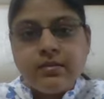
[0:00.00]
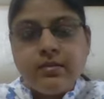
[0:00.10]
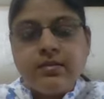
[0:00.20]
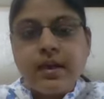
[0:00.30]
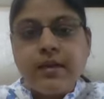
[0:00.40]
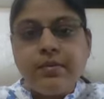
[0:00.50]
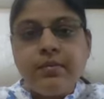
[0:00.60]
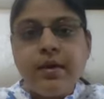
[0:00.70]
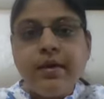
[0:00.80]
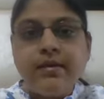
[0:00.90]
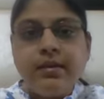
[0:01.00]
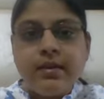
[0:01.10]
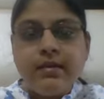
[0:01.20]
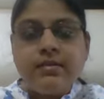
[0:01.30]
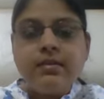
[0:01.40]
This can be by
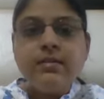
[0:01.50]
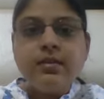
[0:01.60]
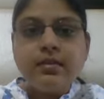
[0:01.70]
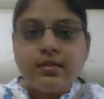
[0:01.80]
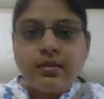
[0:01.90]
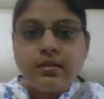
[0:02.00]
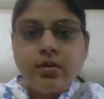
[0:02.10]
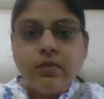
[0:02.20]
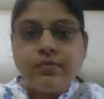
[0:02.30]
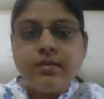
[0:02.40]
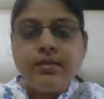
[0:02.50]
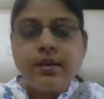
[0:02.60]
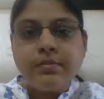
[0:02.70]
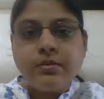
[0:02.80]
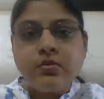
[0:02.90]
increase in synthesis of the
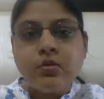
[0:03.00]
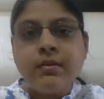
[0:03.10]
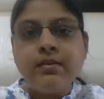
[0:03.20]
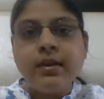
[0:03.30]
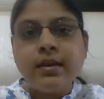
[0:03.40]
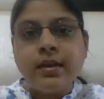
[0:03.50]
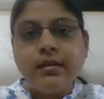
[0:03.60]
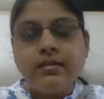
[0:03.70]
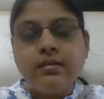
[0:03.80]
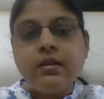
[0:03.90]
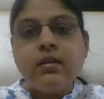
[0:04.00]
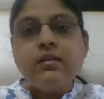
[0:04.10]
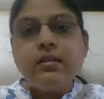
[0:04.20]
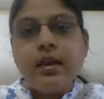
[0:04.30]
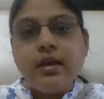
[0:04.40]
receptors, or by decreased
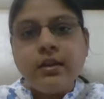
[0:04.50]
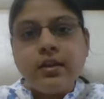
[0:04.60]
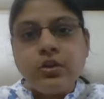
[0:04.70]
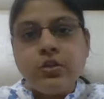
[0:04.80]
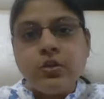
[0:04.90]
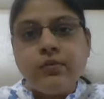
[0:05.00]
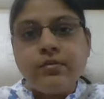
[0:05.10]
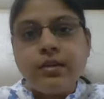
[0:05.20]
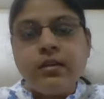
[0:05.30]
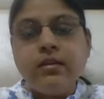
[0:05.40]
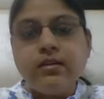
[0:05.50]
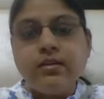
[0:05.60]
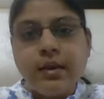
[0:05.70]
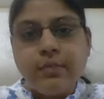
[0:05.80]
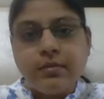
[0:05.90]
degradation of the
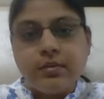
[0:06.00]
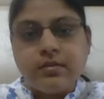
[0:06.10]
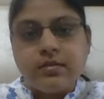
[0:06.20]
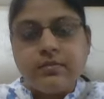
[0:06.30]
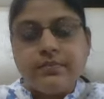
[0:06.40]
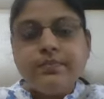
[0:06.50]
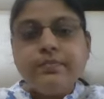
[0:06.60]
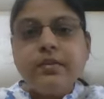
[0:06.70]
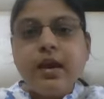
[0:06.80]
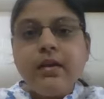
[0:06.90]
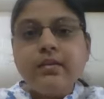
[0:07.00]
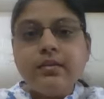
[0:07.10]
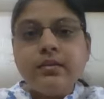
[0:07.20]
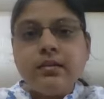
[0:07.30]
receptors. And